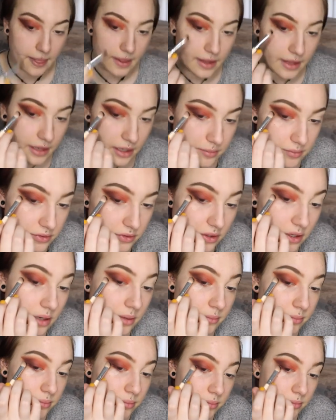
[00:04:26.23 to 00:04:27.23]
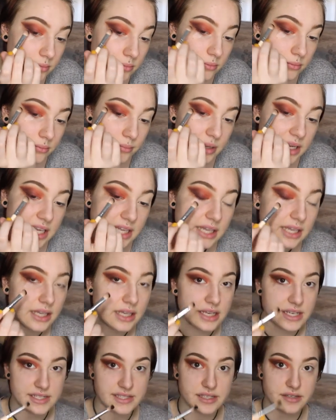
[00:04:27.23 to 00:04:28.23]
And I'm just going to make
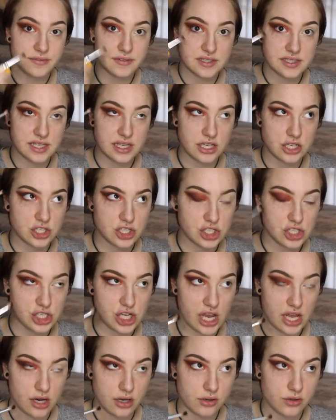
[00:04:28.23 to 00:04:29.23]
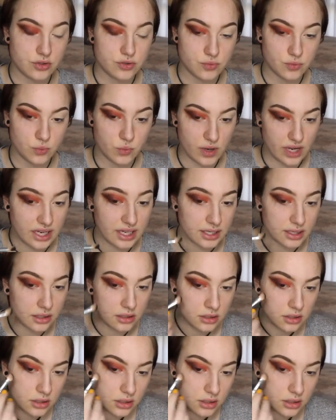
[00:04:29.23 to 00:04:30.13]
it as if it's like a shadowed wing.